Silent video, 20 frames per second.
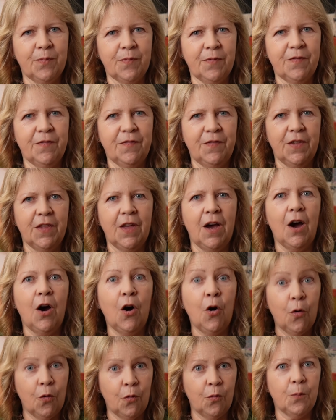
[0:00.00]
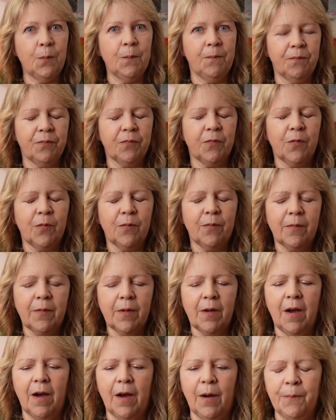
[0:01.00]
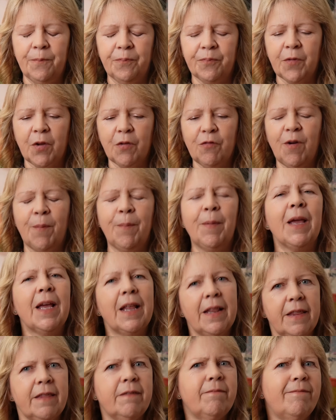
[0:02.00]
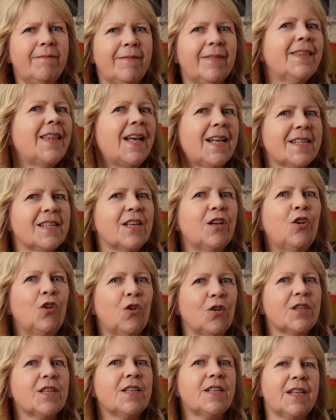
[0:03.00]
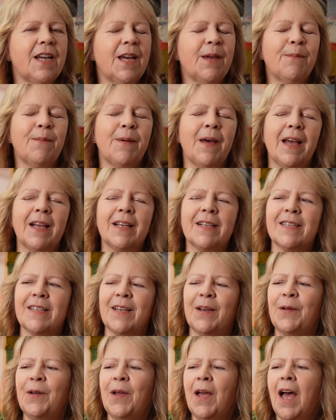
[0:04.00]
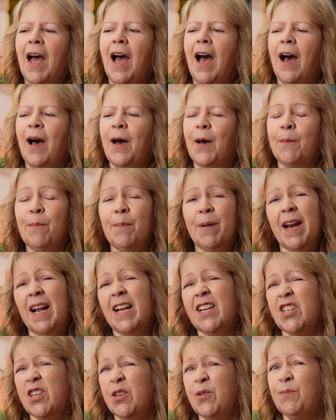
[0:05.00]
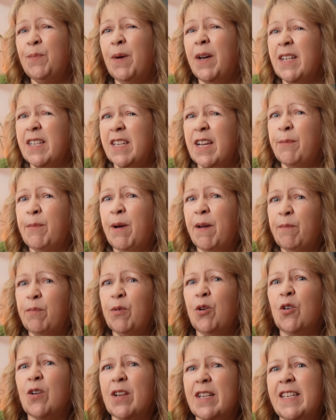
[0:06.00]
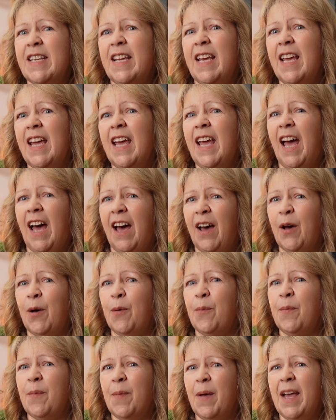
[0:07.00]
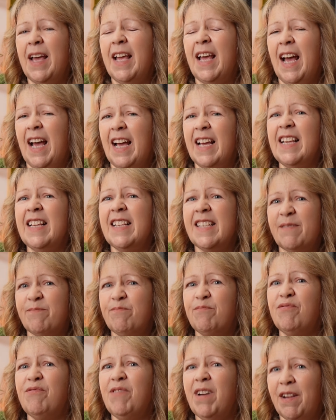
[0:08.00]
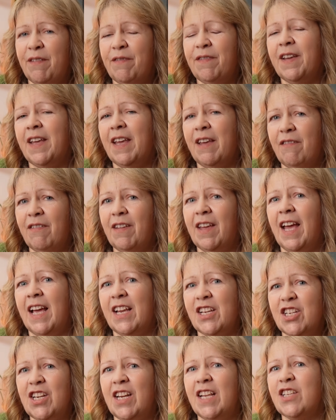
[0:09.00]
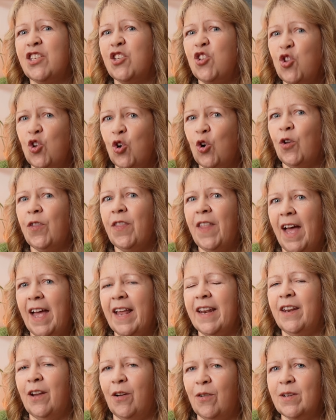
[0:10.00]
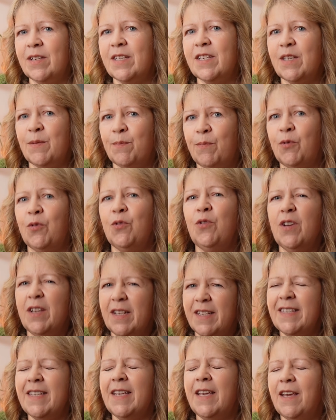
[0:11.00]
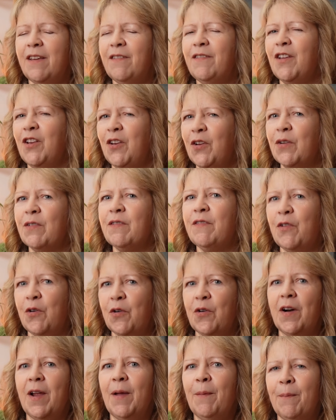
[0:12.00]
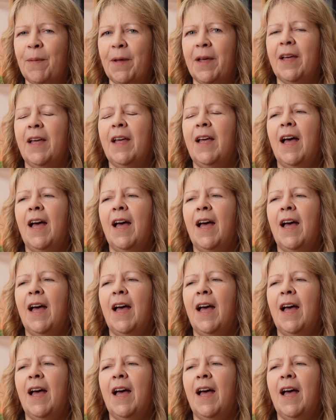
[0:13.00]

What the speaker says: for the whole ribbing, that's a lot to take back. So but actually by the time I've blocked it, it's pretty forgiving. Actually, it's not that noticeable. You can see it if you look for it, but